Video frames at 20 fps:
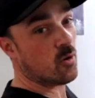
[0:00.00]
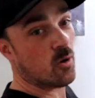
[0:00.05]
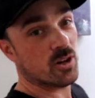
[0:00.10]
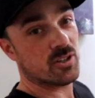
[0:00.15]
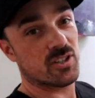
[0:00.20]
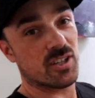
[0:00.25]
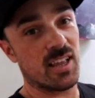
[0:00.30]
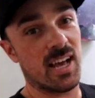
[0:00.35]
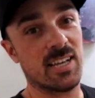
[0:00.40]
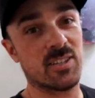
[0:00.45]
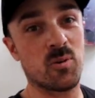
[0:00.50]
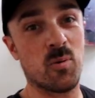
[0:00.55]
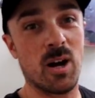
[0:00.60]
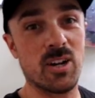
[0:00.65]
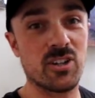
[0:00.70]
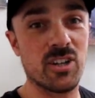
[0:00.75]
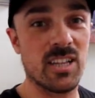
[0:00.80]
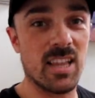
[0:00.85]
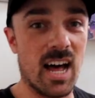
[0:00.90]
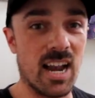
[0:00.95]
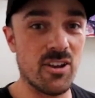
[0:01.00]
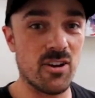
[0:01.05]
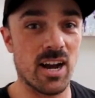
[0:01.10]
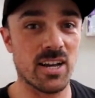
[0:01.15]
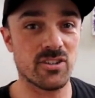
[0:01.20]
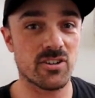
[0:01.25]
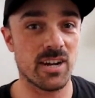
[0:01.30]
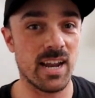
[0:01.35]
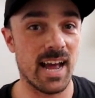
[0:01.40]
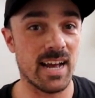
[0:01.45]
course, the last question a lot of you
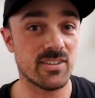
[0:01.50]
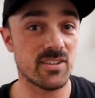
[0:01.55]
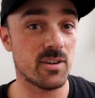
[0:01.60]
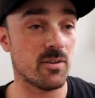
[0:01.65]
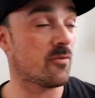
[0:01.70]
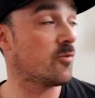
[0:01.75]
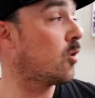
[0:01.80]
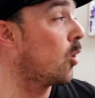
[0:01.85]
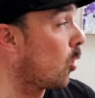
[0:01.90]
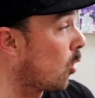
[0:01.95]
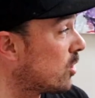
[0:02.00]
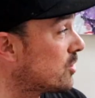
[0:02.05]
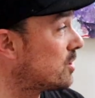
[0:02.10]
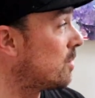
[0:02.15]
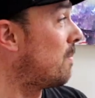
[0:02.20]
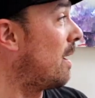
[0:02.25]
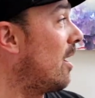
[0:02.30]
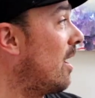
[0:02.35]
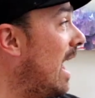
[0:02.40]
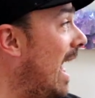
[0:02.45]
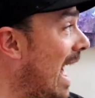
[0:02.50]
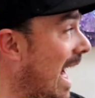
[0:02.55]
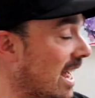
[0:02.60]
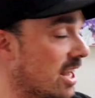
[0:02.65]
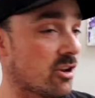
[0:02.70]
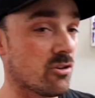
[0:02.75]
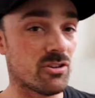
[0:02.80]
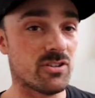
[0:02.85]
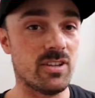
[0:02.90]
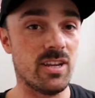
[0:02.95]
guys are gonna ask is, of course, about
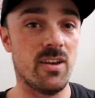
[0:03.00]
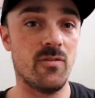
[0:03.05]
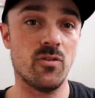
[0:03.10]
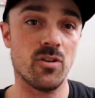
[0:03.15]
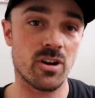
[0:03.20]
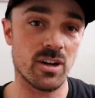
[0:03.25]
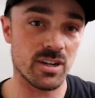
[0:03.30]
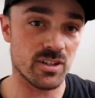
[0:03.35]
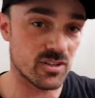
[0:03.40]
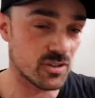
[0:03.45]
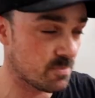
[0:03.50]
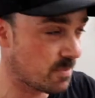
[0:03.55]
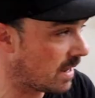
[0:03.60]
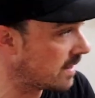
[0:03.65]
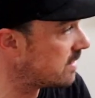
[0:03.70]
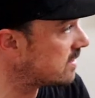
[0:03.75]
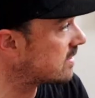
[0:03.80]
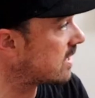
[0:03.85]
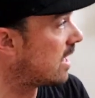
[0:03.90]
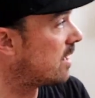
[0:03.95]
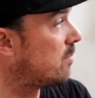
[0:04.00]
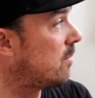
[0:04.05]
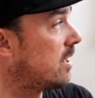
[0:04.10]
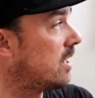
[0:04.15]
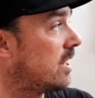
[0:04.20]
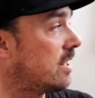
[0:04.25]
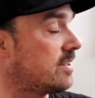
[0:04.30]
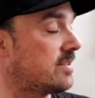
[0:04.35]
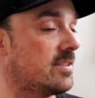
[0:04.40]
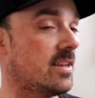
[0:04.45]
accuracy. If you're gonna spend this kind of
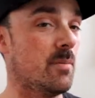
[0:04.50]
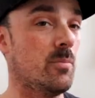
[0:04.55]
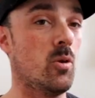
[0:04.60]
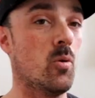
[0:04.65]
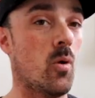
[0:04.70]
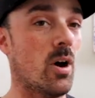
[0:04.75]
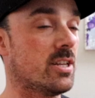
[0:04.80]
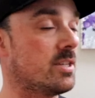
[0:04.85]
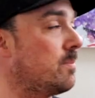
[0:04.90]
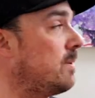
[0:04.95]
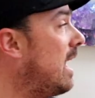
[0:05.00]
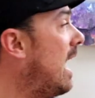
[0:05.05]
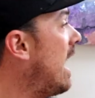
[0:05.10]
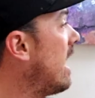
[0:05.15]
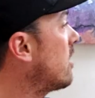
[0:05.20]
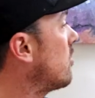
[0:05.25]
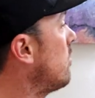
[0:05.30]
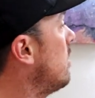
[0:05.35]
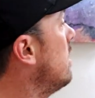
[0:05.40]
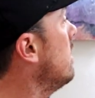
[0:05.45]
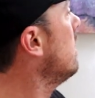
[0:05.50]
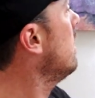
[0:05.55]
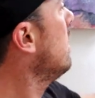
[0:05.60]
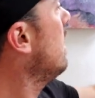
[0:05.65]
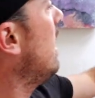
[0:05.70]
money on a sim, you want it to be accurate.